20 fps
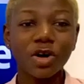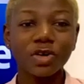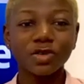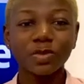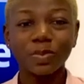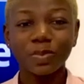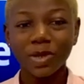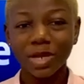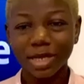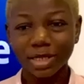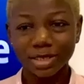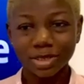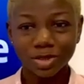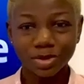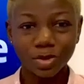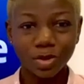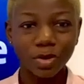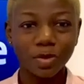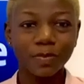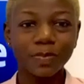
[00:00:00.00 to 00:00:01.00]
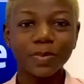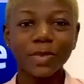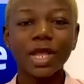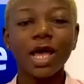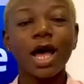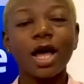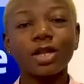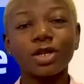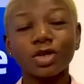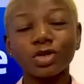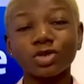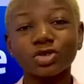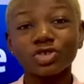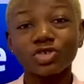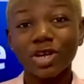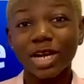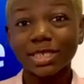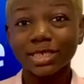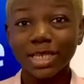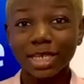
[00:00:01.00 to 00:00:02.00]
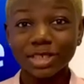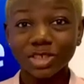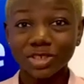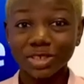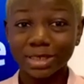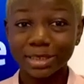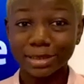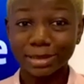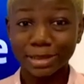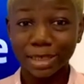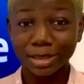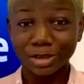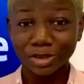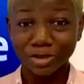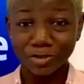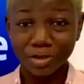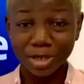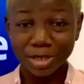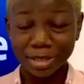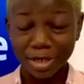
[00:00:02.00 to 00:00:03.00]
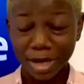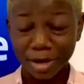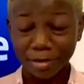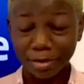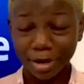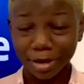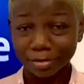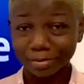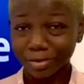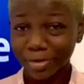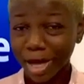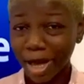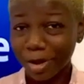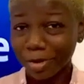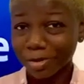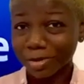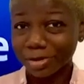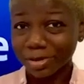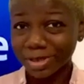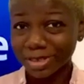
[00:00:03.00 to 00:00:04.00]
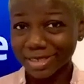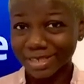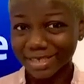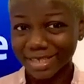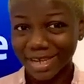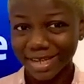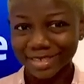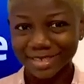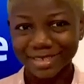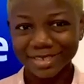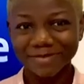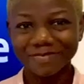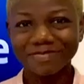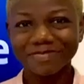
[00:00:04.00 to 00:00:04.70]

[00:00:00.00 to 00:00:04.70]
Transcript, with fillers: on the Play Store. Local transactions in Nigerian Naira. How cool is that?